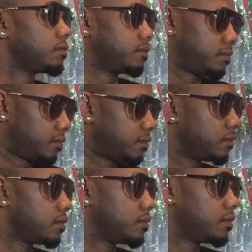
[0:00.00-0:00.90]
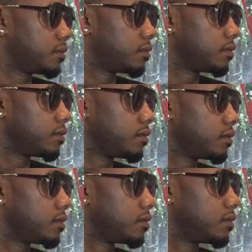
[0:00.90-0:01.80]
We go, everything else
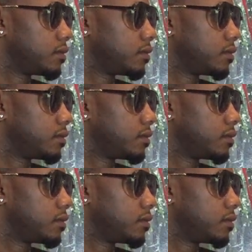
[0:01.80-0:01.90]
is what's